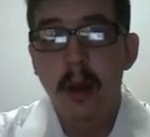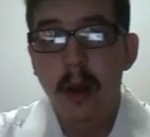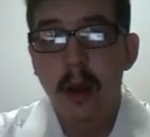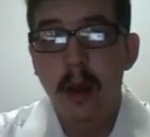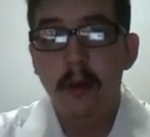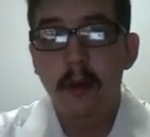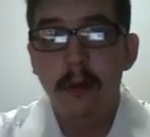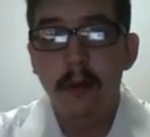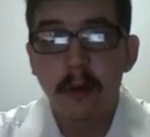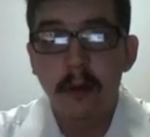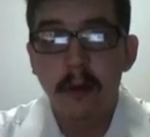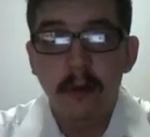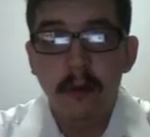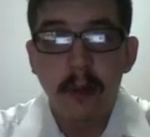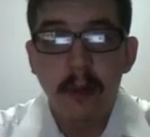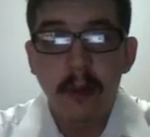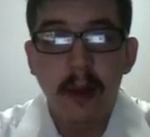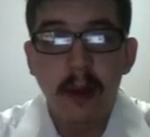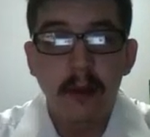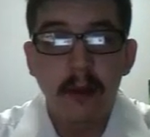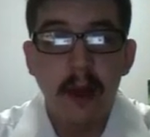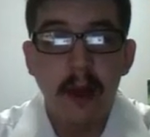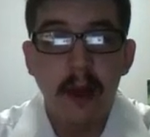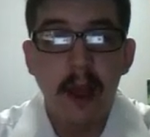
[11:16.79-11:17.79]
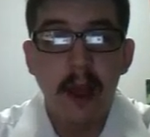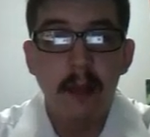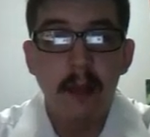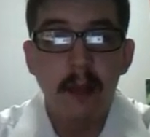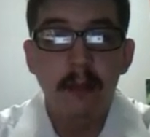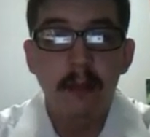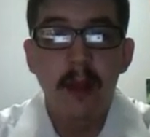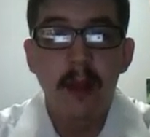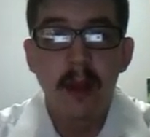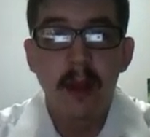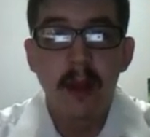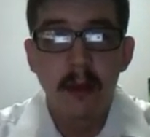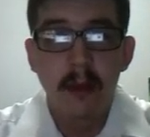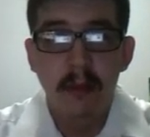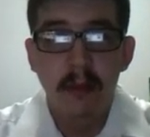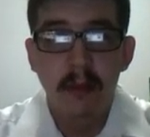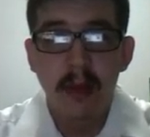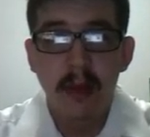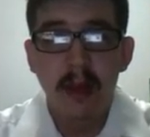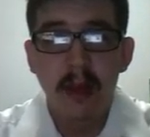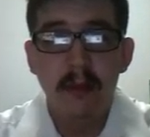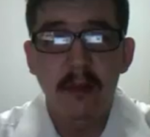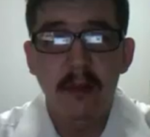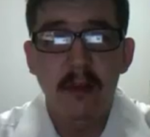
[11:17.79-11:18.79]
I was going to spend time
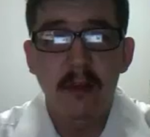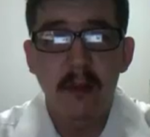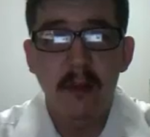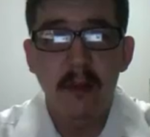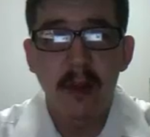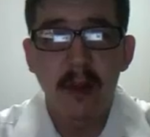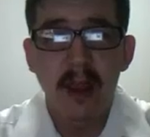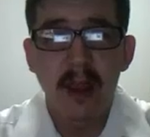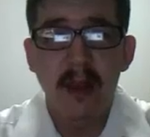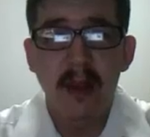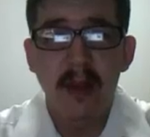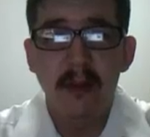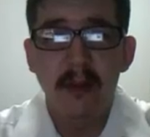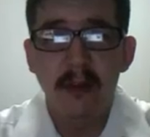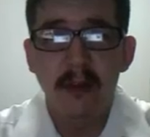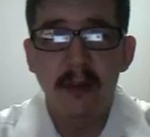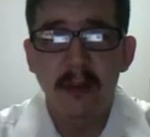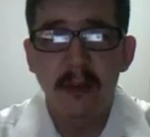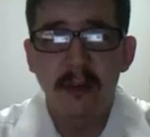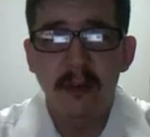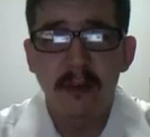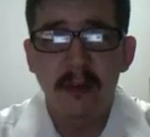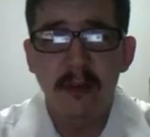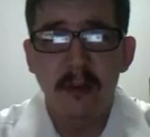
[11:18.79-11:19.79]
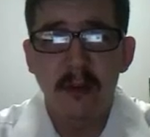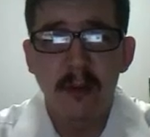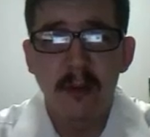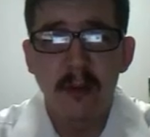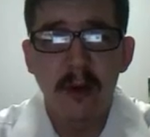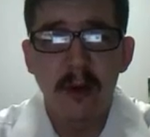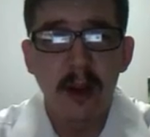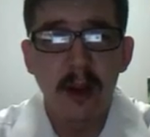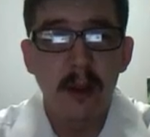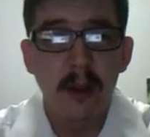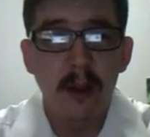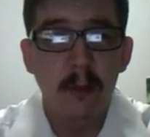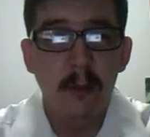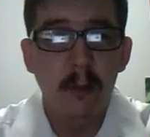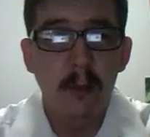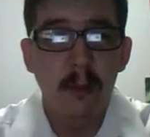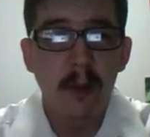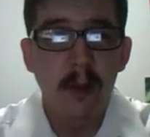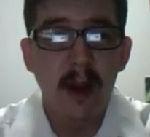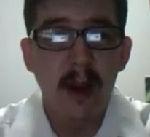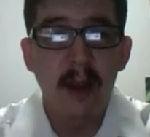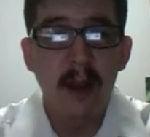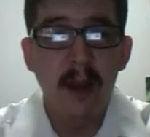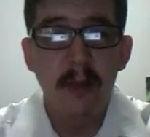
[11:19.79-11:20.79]
playing somebody else's story
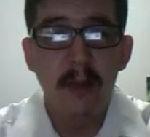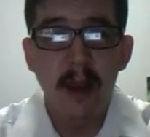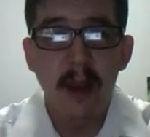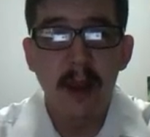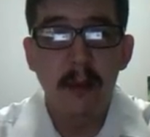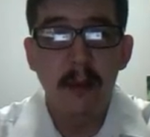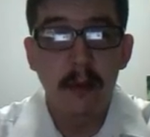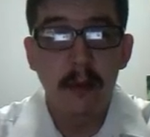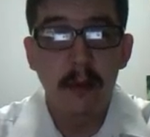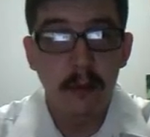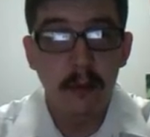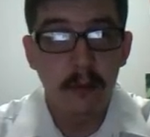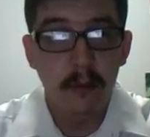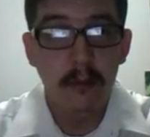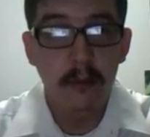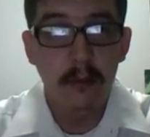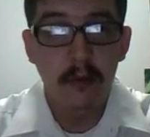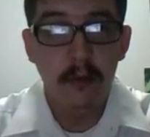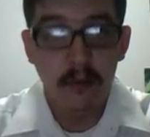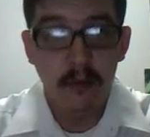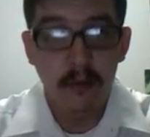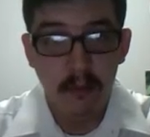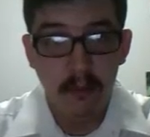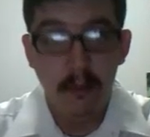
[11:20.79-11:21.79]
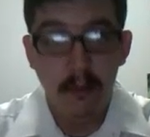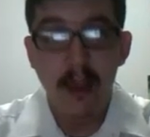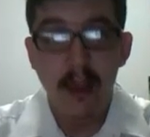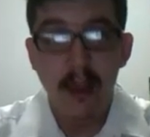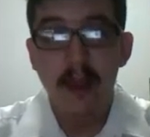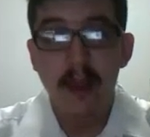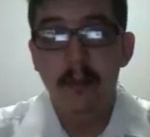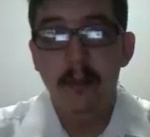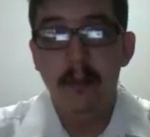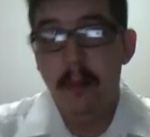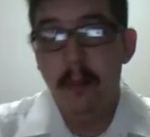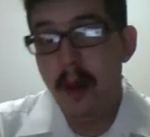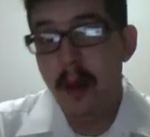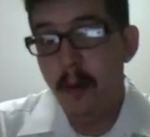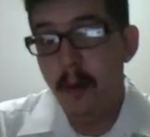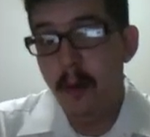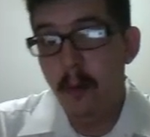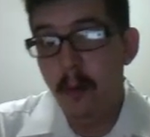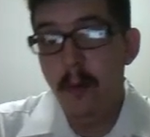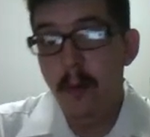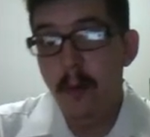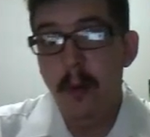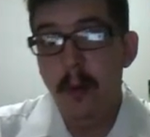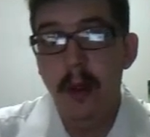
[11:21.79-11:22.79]
when I'd be able to just make my
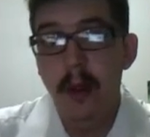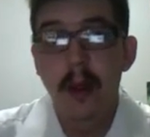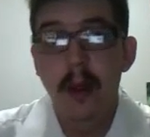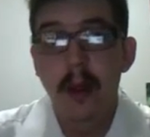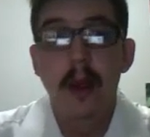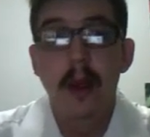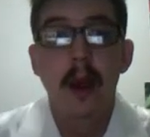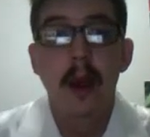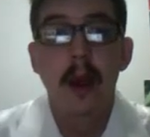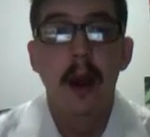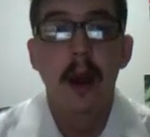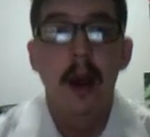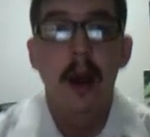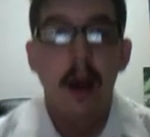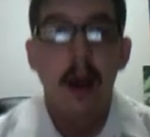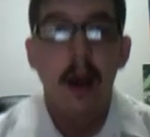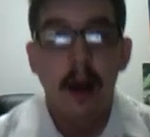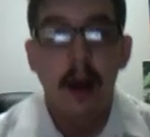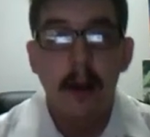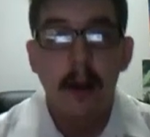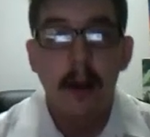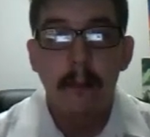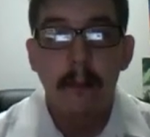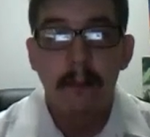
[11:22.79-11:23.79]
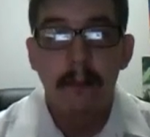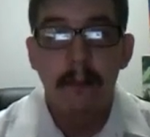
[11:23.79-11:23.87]
own.